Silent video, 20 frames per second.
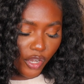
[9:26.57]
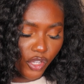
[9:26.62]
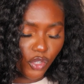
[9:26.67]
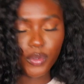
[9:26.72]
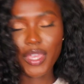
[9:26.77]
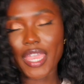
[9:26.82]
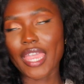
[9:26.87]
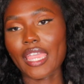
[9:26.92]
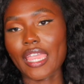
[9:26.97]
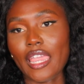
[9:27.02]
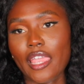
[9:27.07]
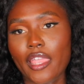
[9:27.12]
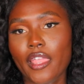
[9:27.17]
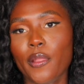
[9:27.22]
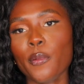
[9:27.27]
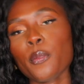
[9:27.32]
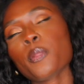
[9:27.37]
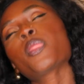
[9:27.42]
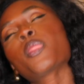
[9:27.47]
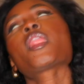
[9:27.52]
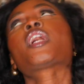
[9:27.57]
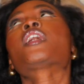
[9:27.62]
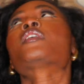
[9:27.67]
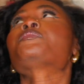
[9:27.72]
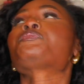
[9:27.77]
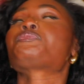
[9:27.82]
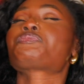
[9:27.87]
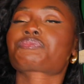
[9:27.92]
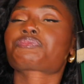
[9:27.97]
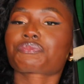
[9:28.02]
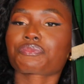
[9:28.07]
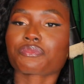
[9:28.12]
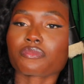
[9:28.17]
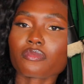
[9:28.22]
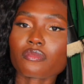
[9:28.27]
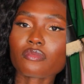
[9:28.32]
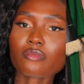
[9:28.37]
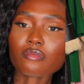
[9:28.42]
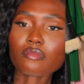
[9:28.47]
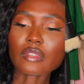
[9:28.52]
UK 8.
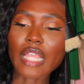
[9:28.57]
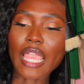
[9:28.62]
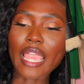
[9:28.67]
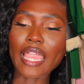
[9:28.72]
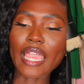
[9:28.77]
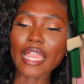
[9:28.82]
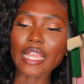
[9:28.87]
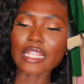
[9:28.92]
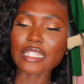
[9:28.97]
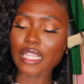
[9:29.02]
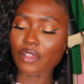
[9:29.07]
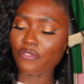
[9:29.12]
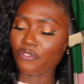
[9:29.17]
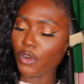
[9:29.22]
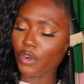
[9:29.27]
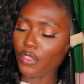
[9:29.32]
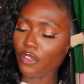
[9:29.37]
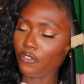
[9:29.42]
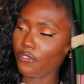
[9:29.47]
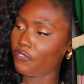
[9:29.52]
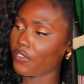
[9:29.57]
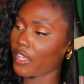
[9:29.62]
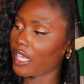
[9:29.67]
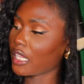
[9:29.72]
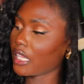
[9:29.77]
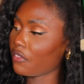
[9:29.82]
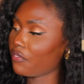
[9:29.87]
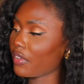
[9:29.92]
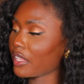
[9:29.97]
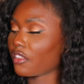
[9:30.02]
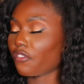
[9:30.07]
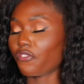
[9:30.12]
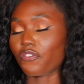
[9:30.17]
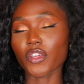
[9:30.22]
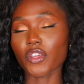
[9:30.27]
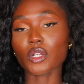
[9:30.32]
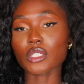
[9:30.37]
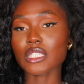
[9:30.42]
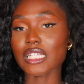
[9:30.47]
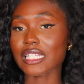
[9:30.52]
And for the feel of it, the
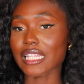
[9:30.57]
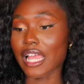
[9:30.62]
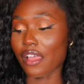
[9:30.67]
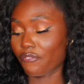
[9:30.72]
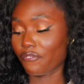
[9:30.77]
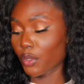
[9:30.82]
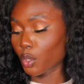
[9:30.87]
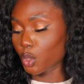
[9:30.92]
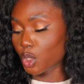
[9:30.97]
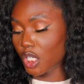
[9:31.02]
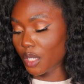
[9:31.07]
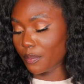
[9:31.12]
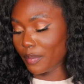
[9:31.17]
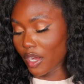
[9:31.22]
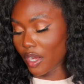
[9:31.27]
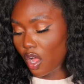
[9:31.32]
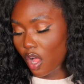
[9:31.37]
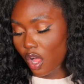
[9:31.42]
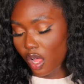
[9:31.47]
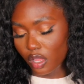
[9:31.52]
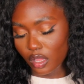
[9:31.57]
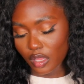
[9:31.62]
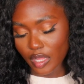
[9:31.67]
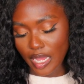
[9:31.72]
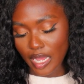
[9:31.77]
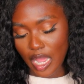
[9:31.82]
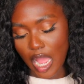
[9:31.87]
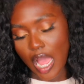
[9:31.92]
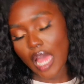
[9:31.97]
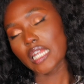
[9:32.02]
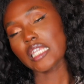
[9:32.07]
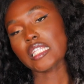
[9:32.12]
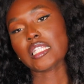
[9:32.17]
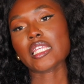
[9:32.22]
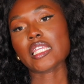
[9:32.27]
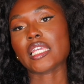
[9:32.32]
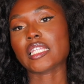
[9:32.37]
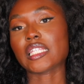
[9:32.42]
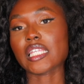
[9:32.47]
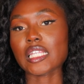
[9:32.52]
feel does not feel cheap at all. Like,
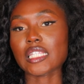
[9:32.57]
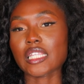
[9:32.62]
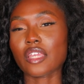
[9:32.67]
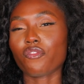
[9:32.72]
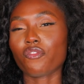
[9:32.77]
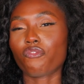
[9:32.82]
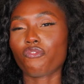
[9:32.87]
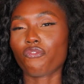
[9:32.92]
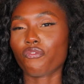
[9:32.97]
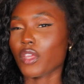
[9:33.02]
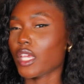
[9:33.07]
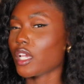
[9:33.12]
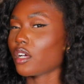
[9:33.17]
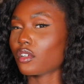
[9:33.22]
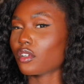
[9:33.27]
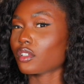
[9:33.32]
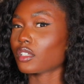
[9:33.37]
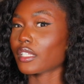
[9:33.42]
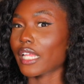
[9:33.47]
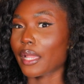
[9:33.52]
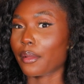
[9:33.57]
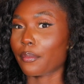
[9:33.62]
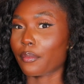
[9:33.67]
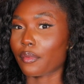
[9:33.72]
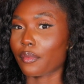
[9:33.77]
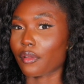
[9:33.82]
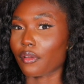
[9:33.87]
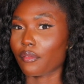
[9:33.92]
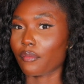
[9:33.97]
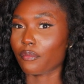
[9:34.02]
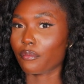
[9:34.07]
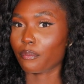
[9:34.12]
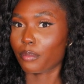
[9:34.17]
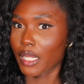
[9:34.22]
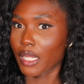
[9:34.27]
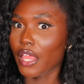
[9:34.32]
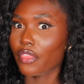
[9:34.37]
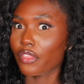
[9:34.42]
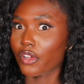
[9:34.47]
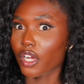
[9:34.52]
honestly, it doesn't feel like
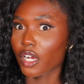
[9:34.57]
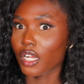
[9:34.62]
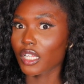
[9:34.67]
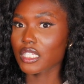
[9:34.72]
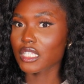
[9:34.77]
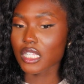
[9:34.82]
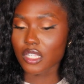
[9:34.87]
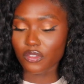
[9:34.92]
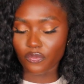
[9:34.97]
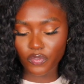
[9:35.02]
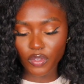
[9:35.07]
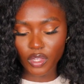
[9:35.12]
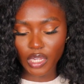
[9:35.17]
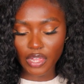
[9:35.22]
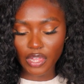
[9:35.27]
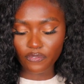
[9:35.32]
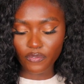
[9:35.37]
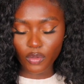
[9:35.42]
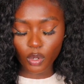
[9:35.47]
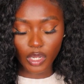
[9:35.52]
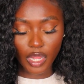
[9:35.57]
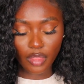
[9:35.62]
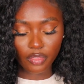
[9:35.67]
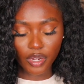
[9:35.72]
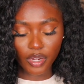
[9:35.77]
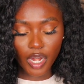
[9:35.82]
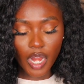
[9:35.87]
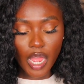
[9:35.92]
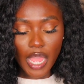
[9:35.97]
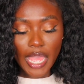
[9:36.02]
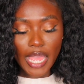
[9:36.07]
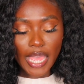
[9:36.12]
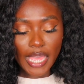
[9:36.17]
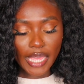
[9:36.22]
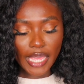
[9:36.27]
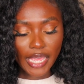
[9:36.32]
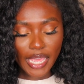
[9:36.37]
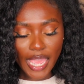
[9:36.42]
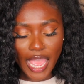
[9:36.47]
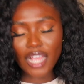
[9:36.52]
pleather. It doesn't feel like faux leather.
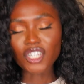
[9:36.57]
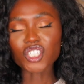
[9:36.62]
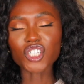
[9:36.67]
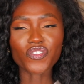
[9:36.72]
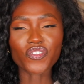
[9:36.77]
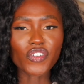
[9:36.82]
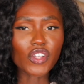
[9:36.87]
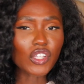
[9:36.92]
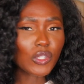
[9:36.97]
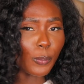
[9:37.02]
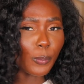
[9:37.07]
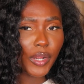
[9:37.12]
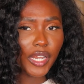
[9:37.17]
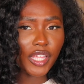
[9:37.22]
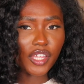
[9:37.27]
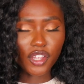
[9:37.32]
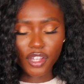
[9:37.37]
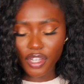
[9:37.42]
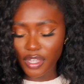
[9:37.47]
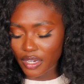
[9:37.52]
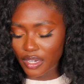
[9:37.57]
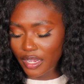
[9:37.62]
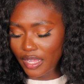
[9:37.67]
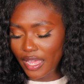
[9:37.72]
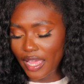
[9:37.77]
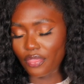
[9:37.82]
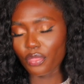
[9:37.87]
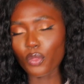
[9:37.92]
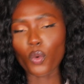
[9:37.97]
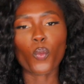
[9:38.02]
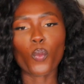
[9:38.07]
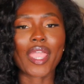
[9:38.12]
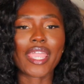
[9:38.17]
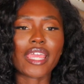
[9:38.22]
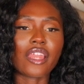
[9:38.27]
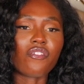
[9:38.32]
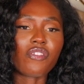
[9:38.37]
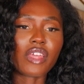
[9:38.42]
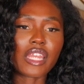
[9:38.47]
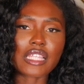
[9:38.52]
It actually feels pretty good, and the
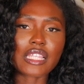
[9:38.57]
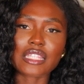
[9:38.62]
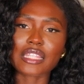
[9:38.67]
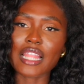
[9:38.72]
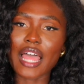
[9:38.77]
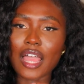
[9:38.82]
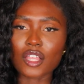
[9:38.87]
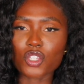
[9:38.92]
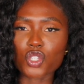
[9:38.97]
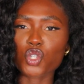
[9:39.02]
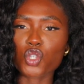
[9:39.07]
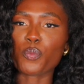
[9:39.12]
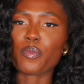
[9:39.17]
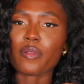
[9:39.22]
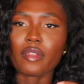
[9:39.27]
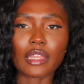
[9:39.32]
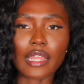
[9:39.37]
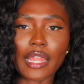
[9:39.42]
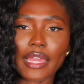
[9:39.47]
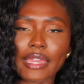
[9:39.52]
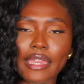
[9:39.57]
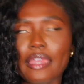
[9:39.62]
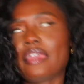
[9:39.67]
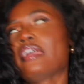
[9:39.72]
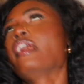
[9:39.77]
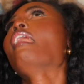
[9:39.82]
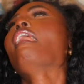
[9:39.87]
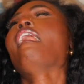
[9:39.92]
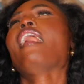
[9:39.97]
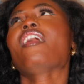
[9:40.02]
weight of it is not super light.